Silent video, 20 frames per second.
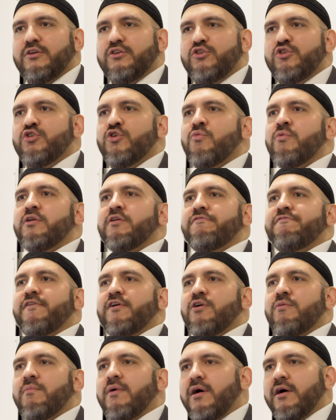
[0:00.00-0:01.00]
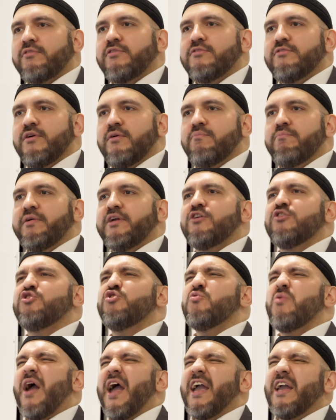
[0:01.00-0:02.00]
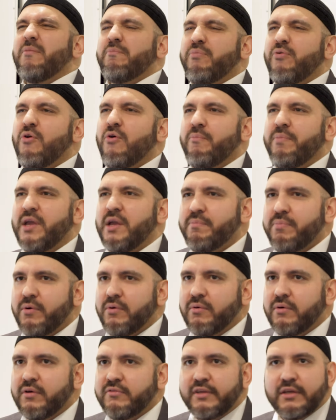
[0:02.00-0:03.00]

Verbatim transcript: You don't want to follow Marxism because you hate poor people.